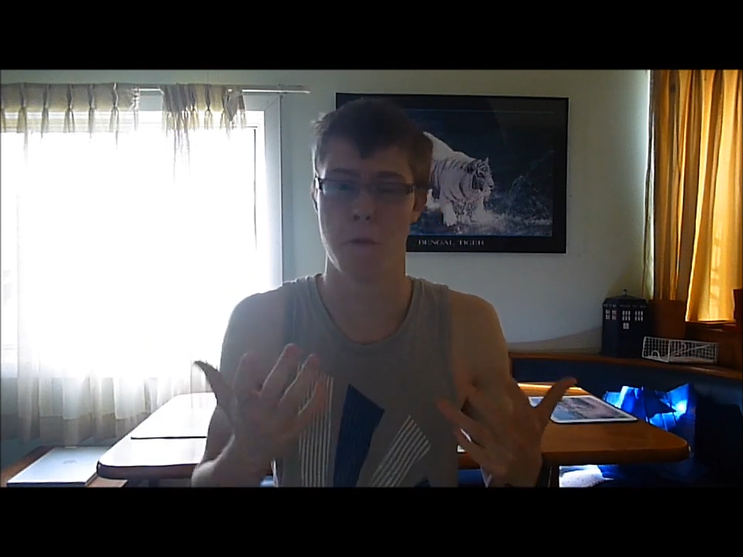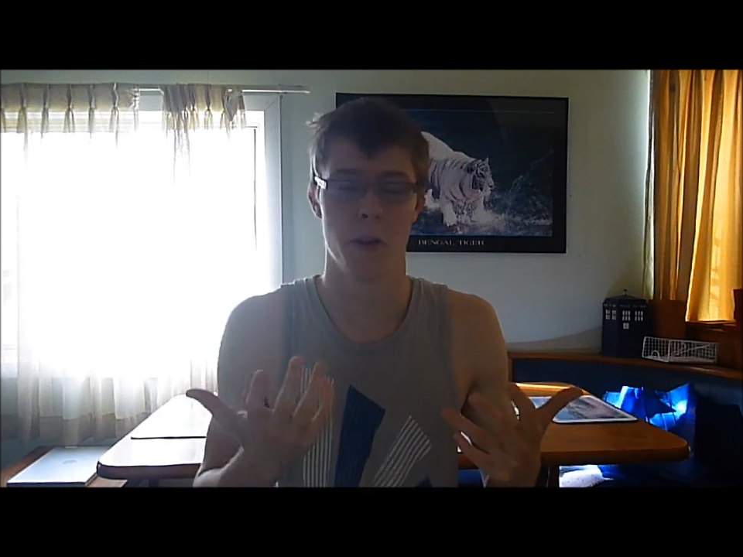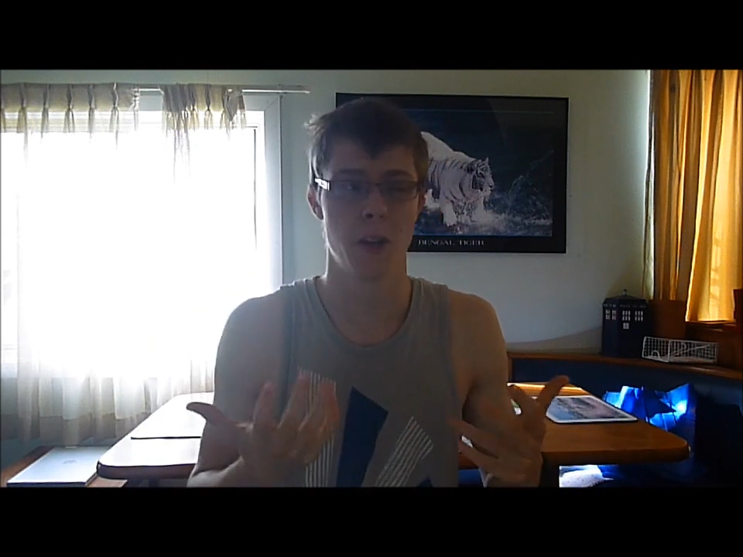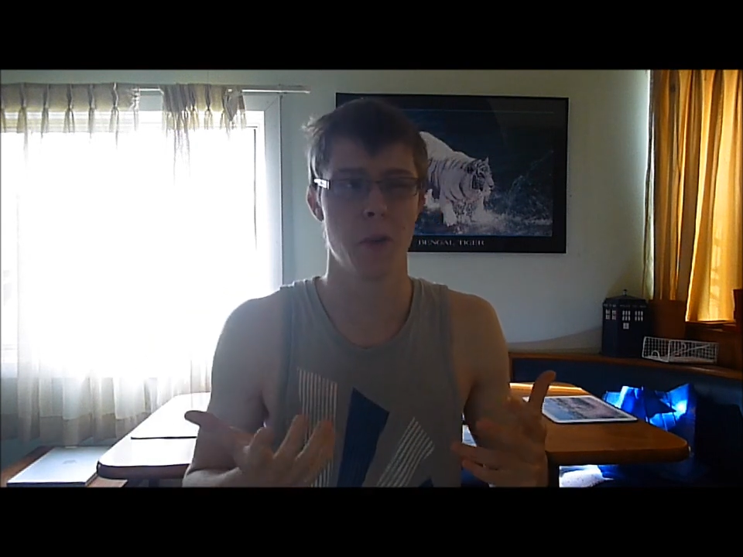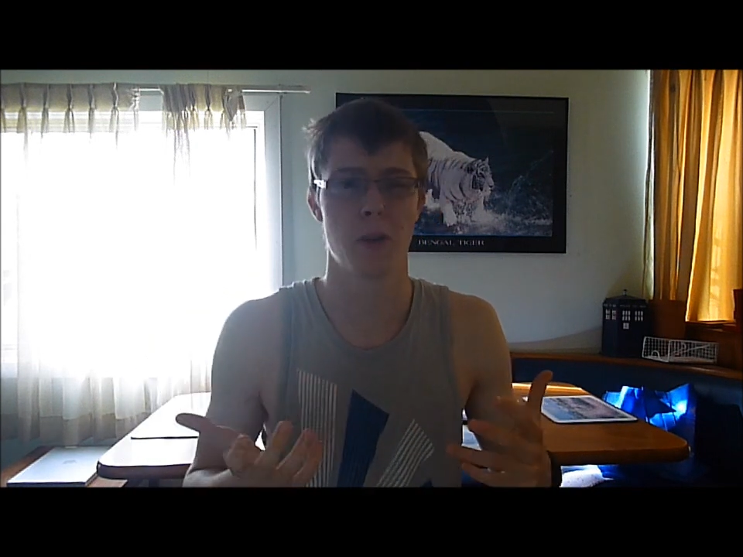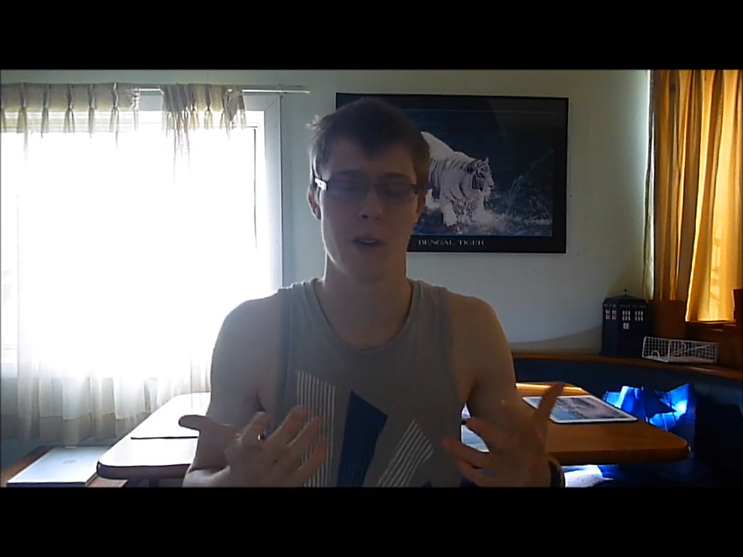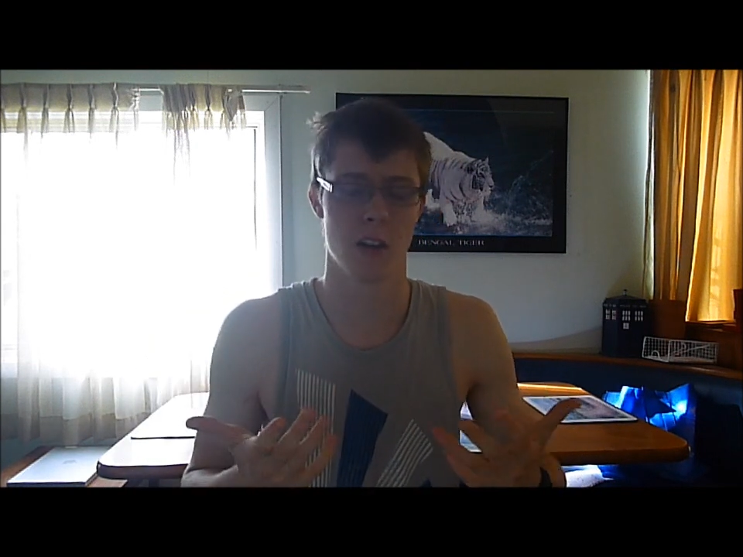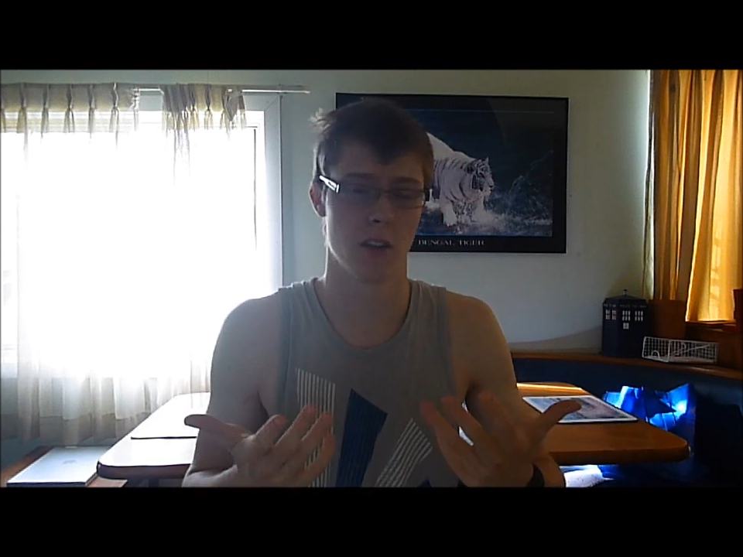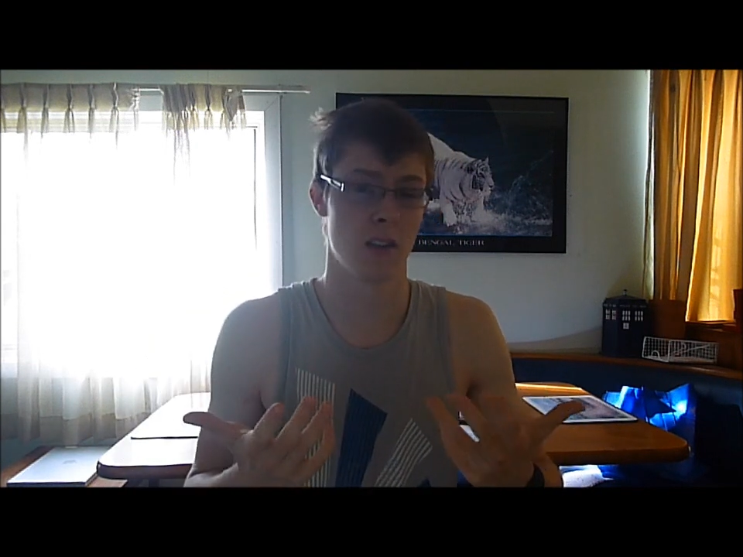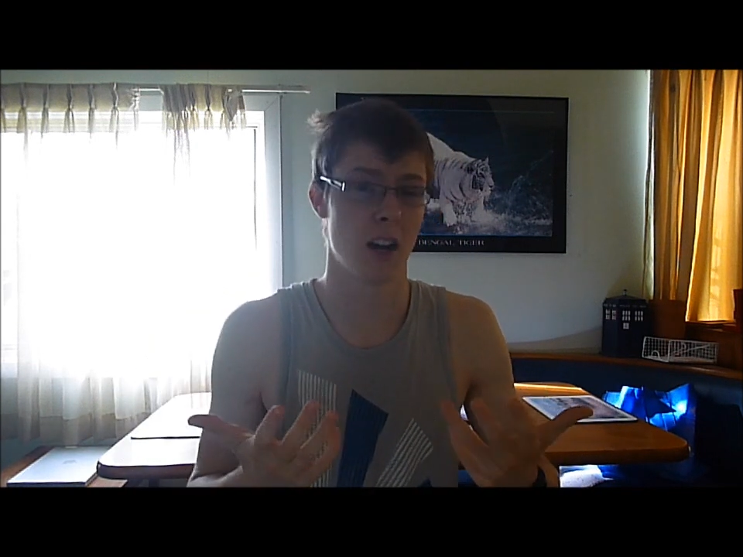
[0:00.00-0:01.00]
push-ups, depending
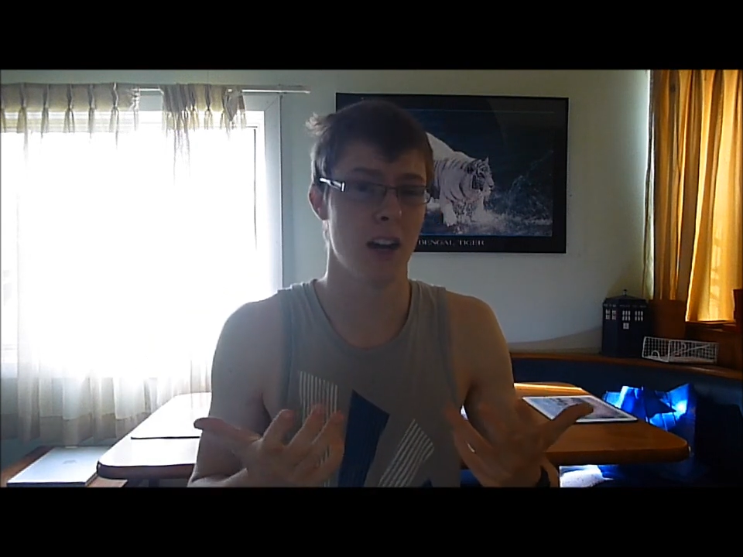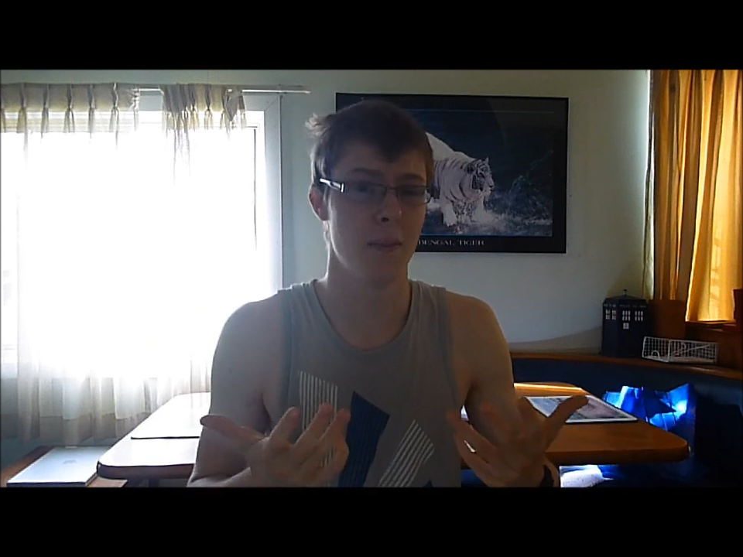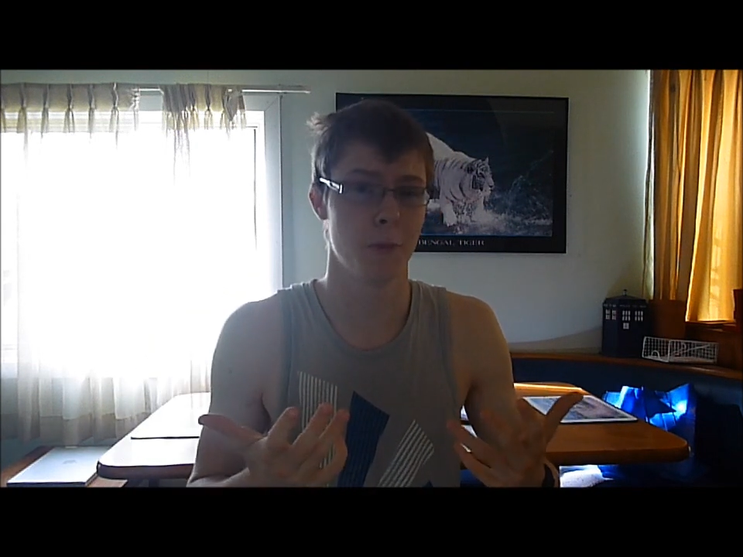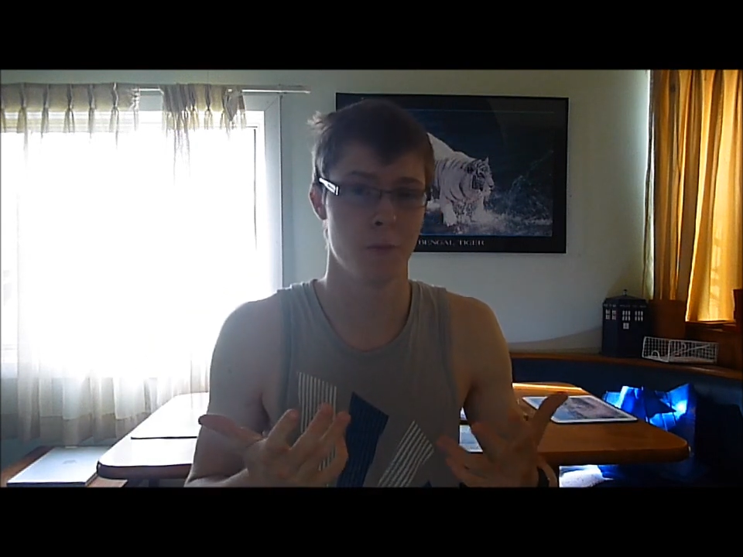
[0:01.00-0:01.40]
on the type,